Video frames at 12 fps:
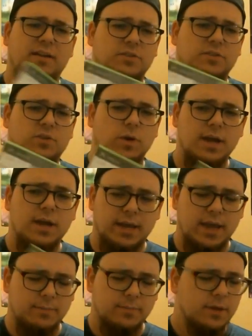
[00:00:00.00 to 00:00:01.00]
kind of game.
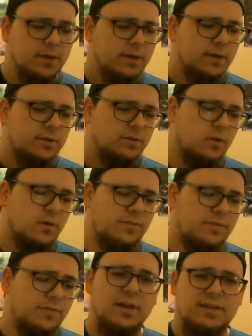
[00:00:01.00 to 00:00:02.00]
So if you like
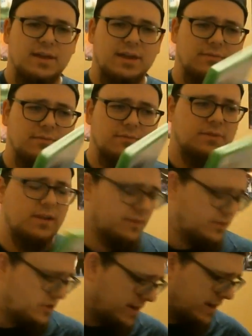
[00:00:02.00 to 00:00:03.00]
that, definitely check out